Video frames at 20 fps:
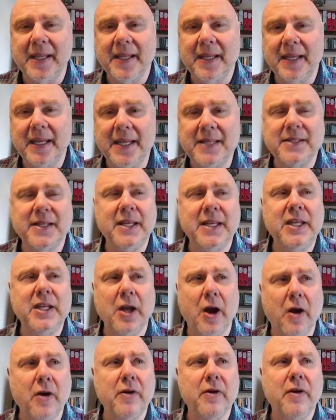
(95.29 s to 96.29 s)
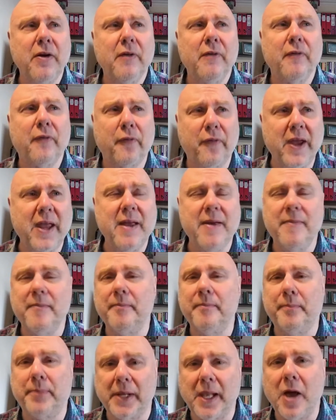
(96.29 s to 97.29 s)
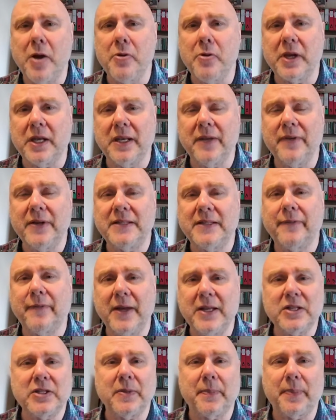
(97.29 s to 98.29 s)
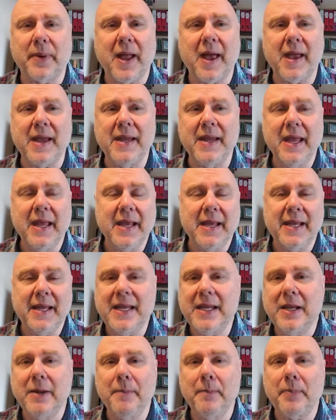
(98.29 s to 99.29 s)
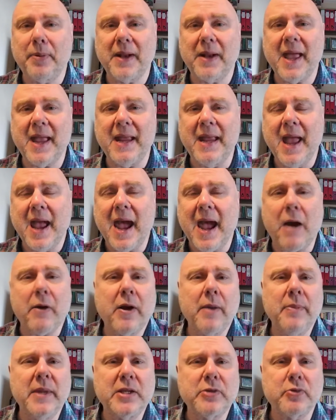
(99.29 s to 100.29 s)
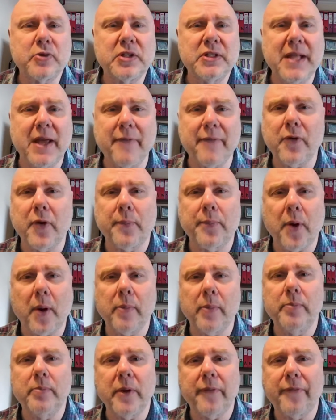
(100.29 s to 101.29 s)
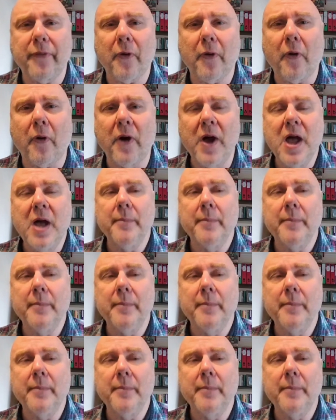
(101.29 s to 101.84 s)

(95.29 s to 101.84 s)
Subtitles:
He's a young, fit bloke, and if he's fit to play, he can play. How come this was never a problem before?